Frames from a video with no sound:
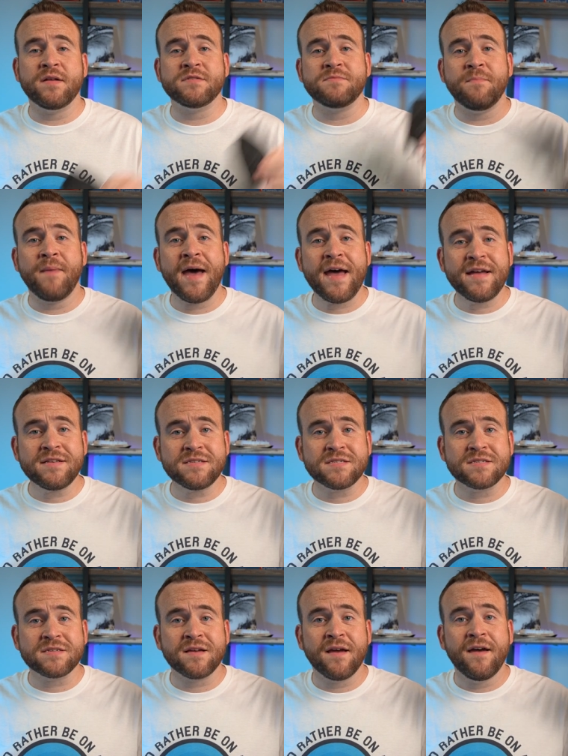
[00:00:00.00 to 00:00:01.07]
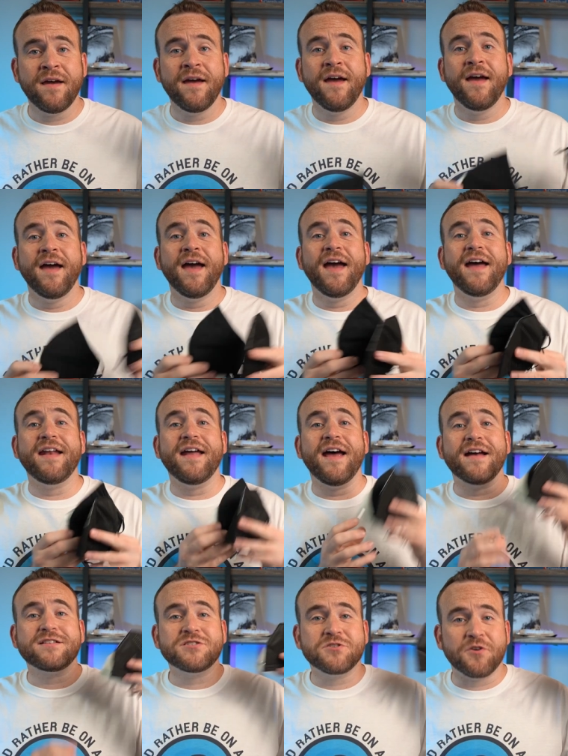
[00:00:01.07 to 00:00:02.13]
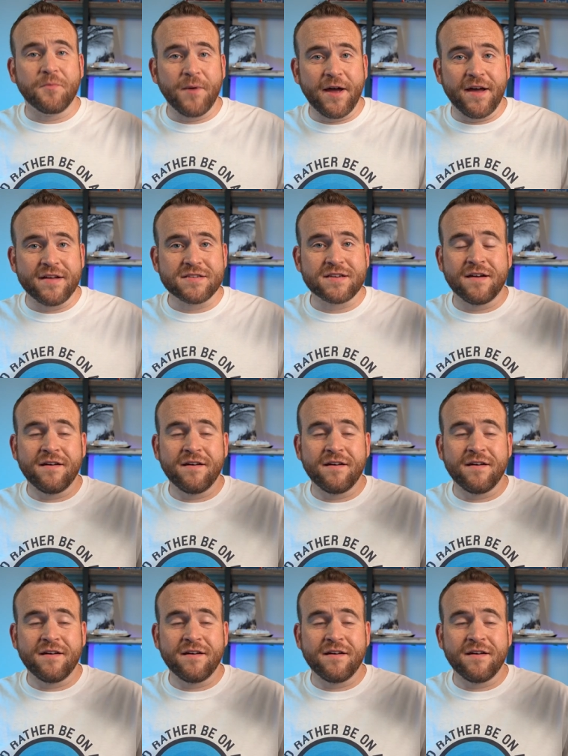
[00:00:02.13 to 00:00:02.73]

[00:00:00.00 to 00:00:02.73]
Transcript: is masks and extra masks.